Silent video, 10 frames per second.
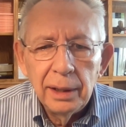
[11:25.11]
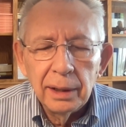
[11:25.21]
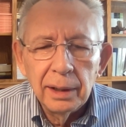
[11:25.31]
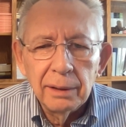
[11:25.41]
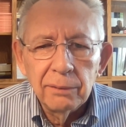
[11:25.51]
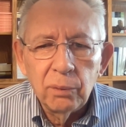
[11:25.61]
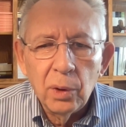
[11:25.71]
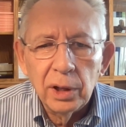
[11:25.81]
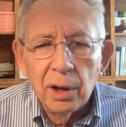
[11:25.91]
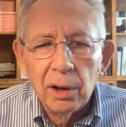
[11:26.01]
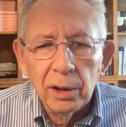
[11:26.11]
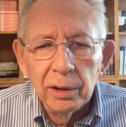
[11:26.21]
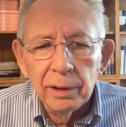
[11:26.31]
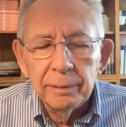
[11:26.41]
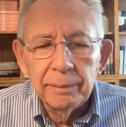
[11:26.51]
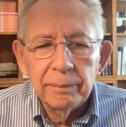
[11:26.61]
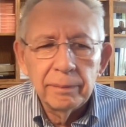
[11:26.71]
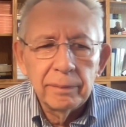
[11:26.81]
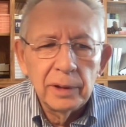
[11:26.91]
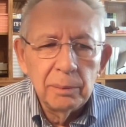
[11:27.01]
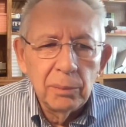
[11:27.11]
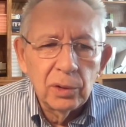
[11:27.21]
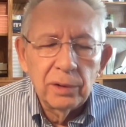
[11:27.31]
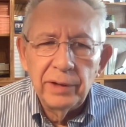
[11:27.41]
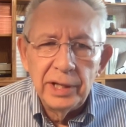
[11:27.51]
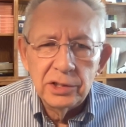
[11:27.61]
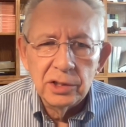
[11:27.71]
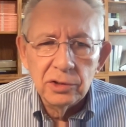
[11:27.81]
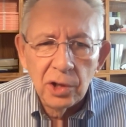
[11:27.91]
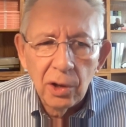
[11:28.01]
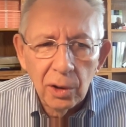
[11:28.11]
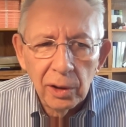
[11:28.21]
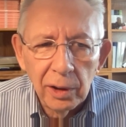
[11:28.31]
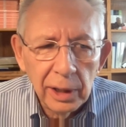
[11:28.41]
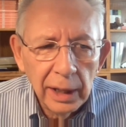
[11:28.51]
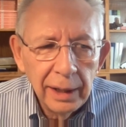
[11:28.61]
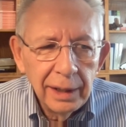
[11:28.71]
of what our motivations are,